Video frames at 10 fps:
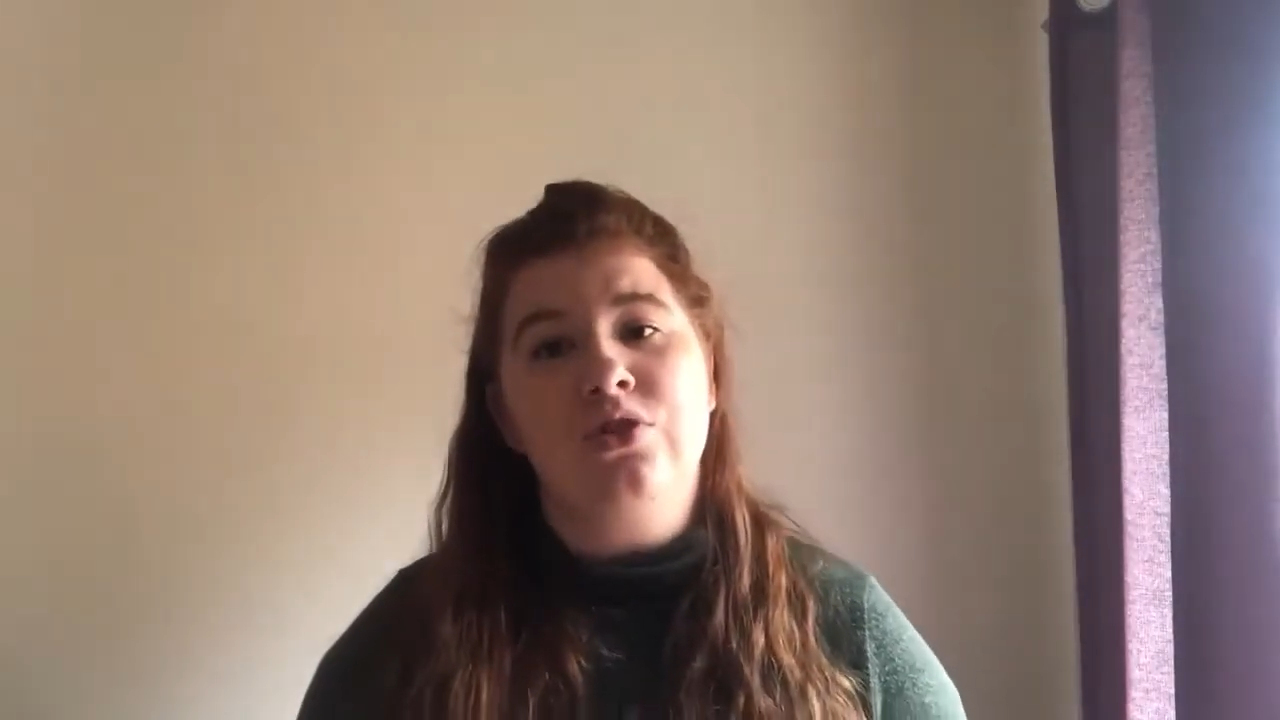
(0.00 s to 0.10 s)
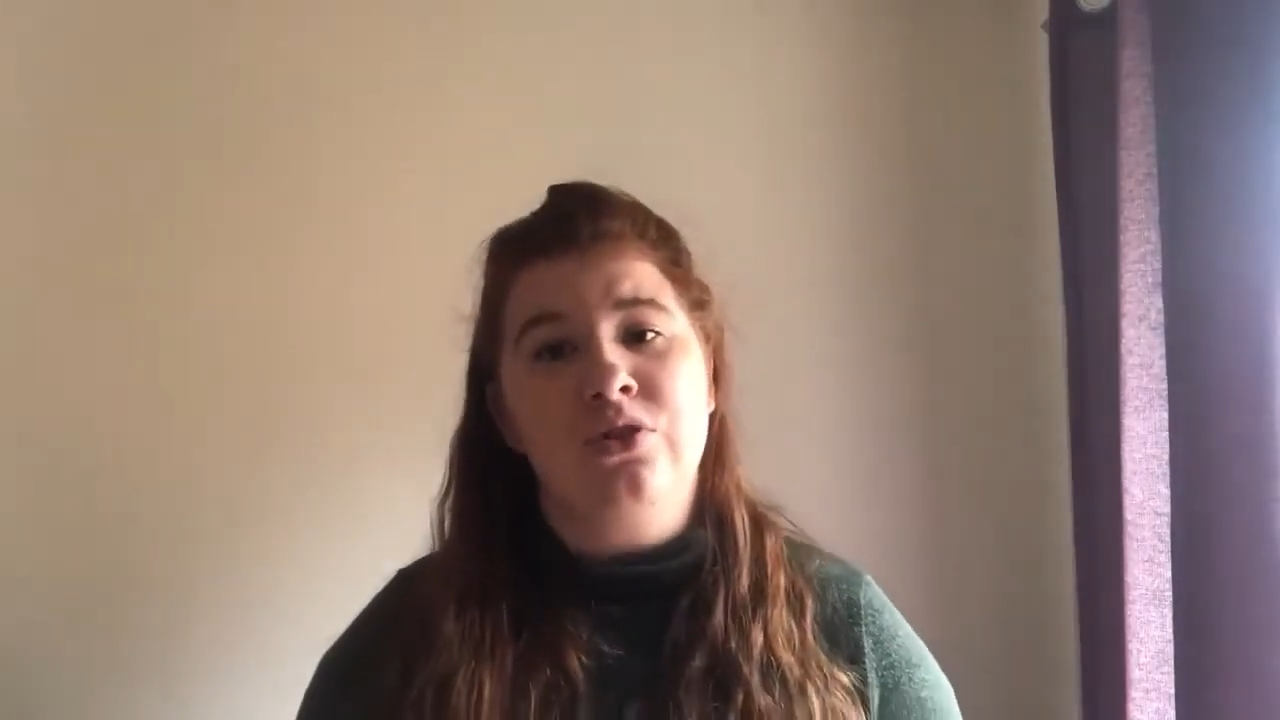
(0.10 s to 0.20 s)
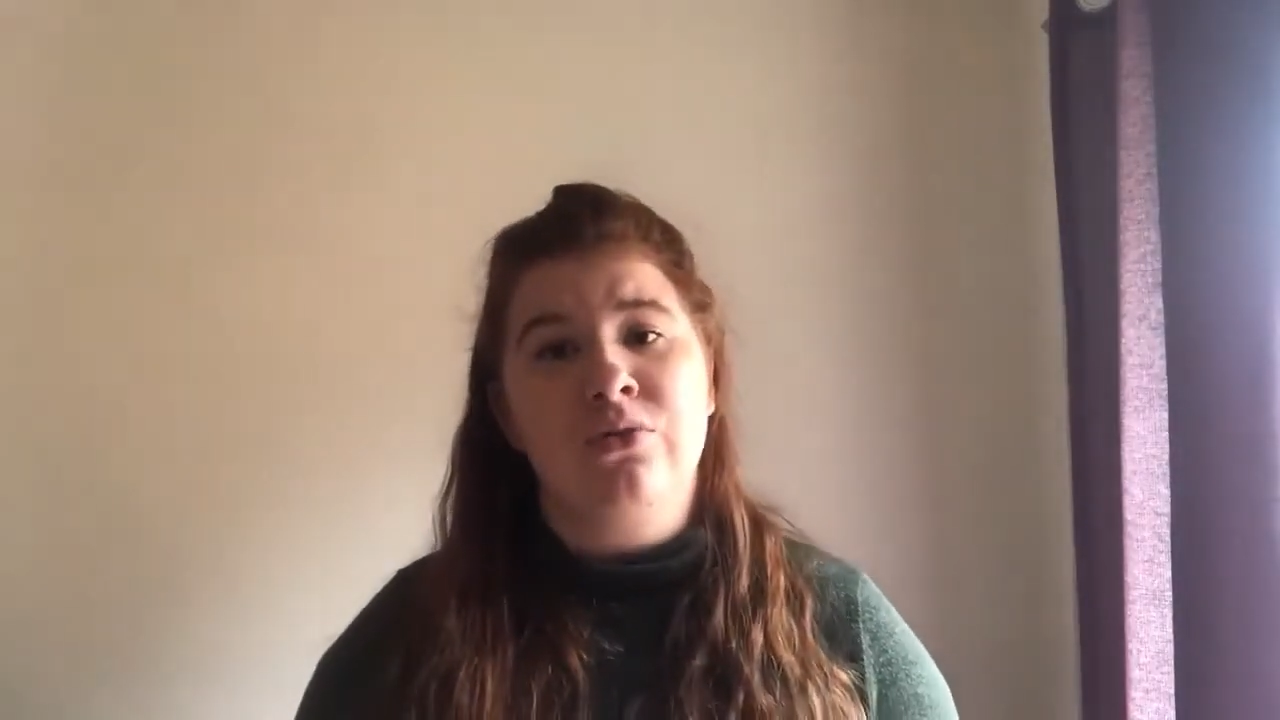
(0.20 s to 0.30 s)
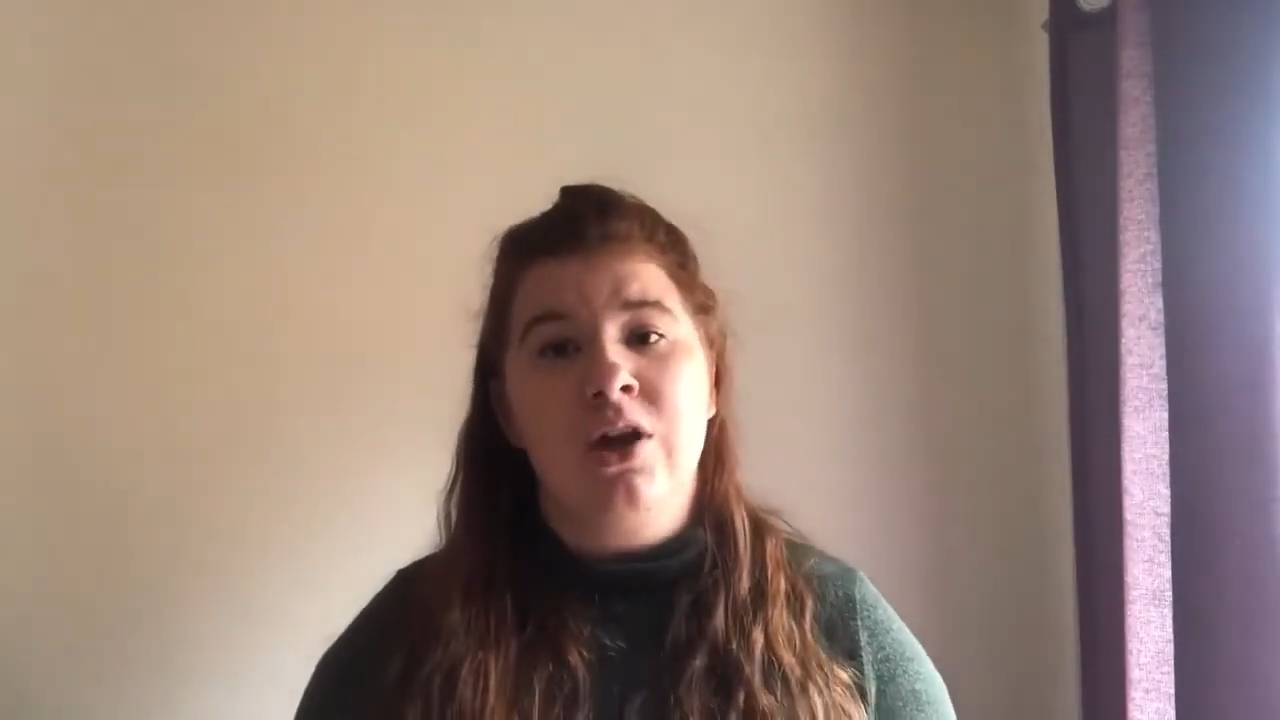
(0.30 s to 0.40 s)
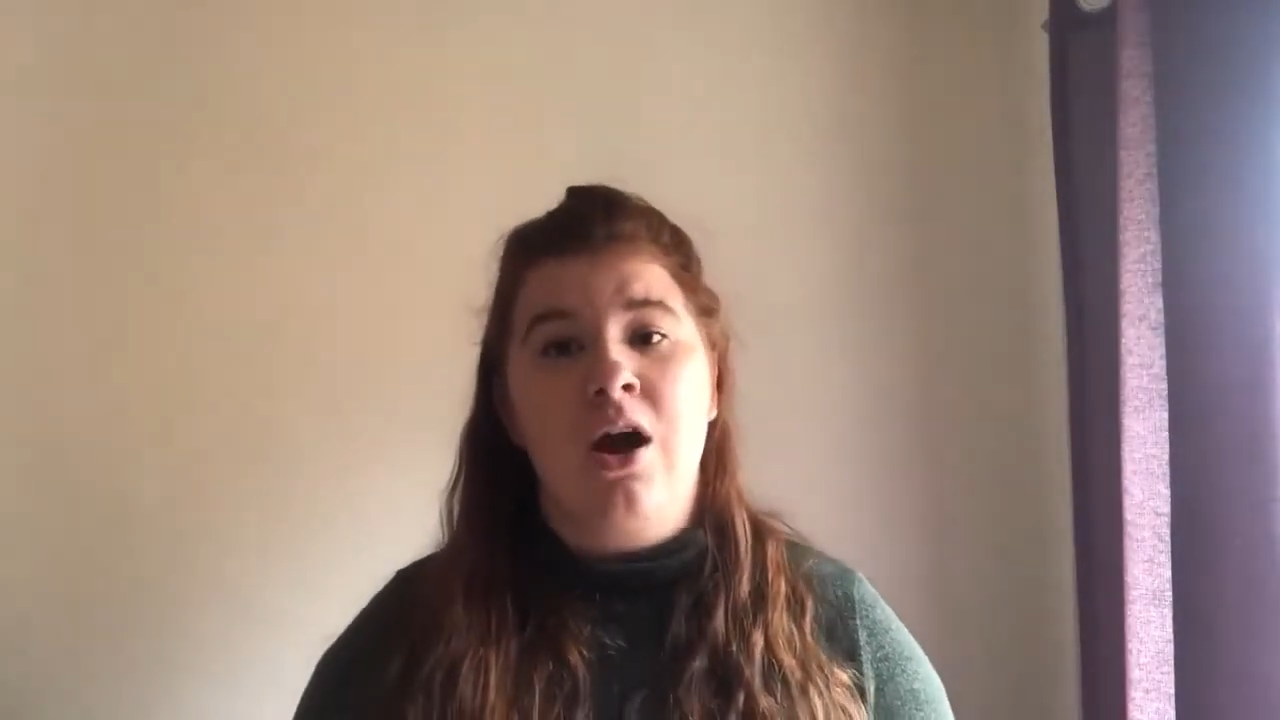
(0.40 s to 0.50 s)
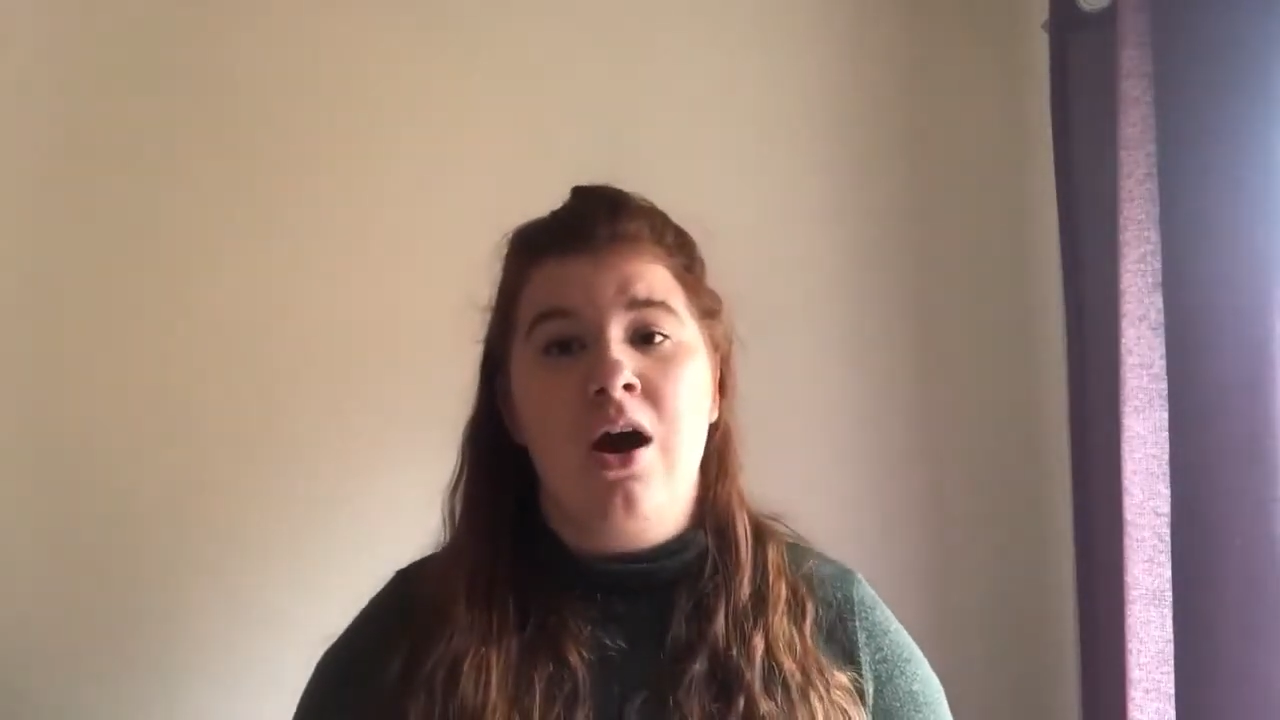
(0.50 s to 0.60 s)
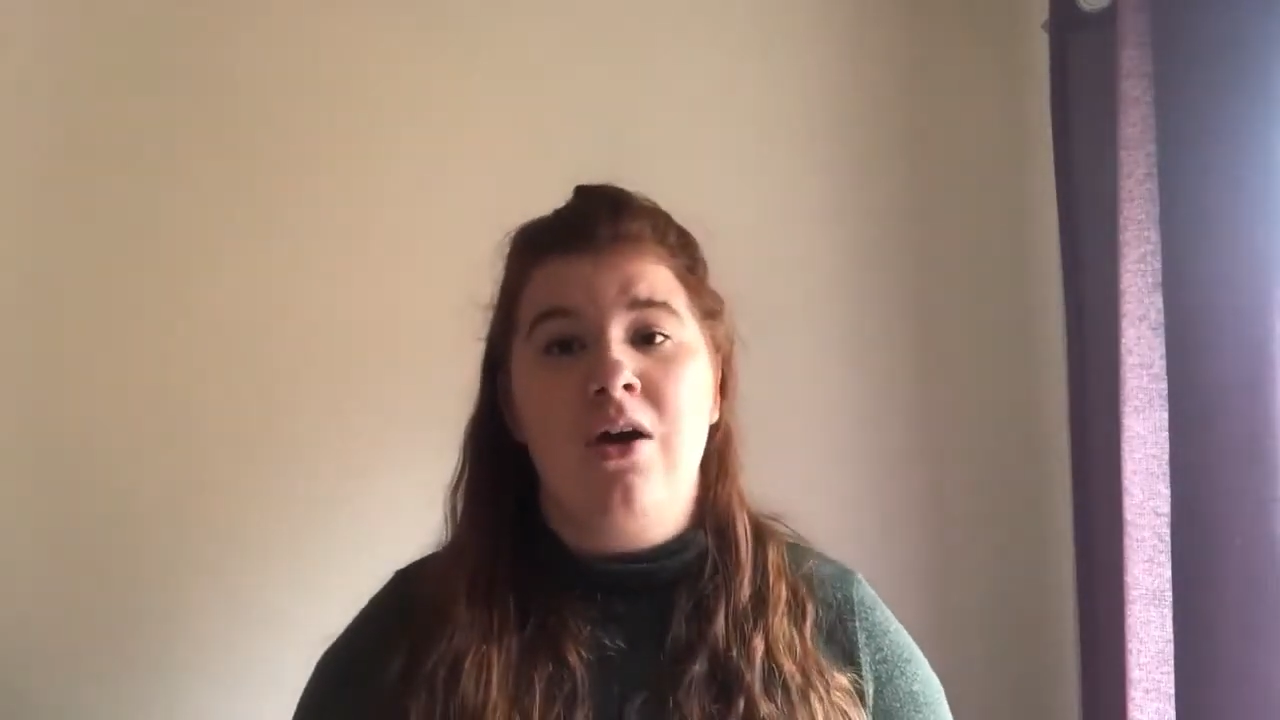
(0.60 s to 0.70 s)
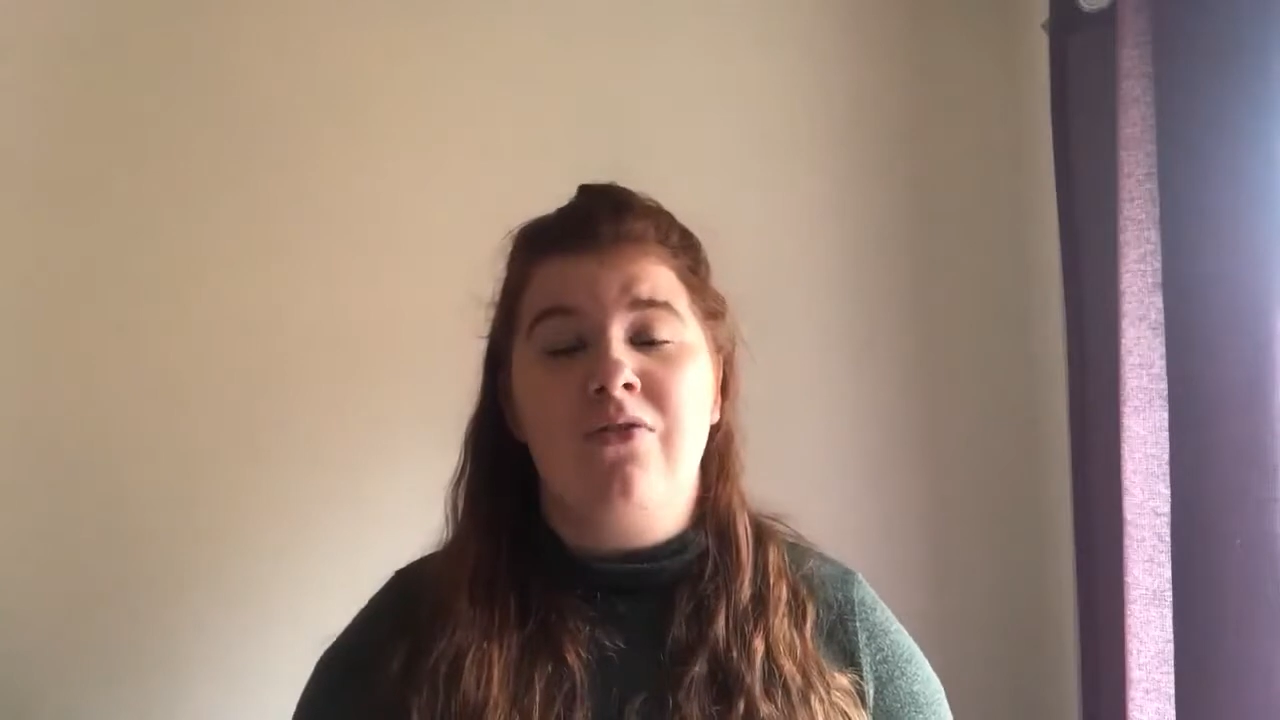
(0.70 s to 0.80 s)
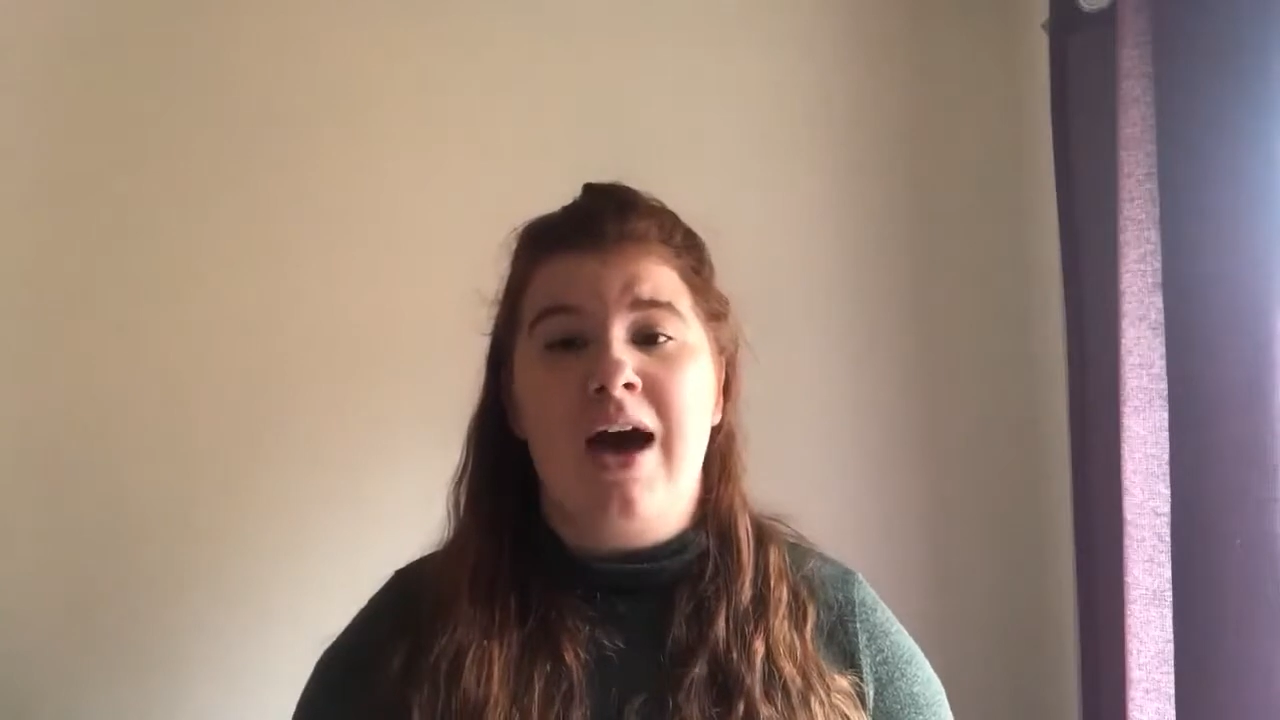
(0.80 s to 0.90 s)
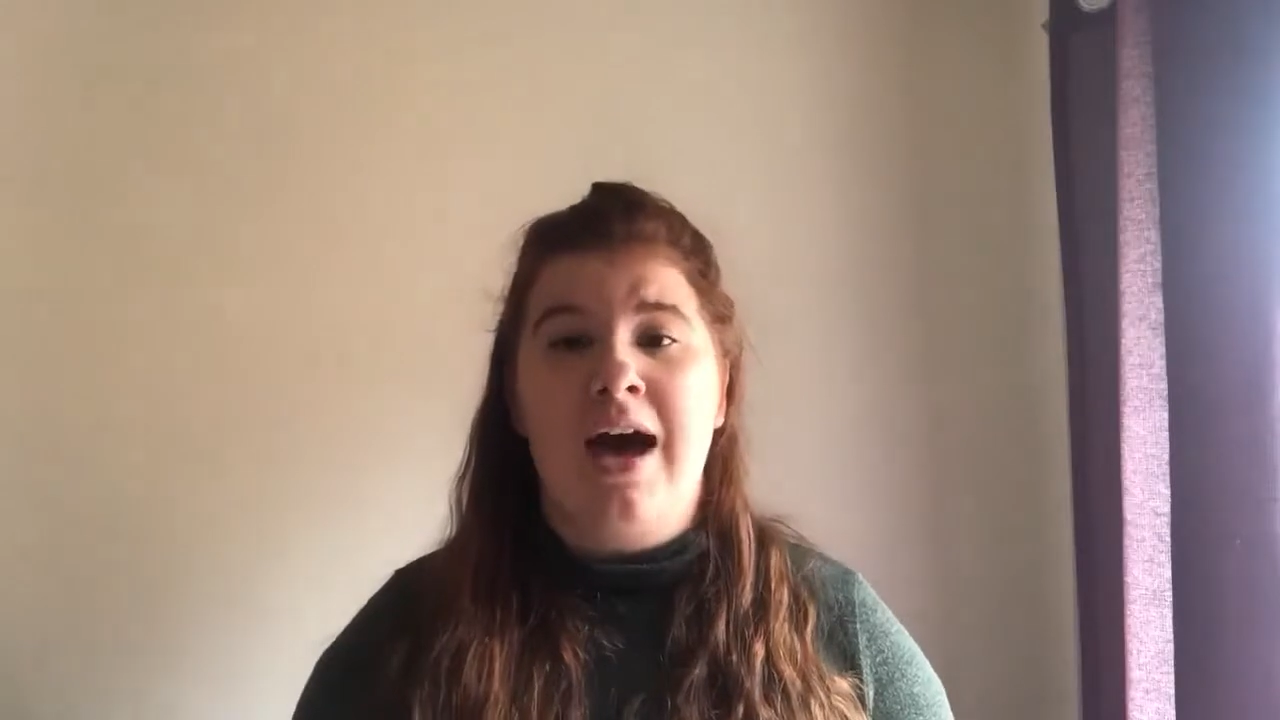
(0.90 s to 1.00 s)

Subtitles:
2.5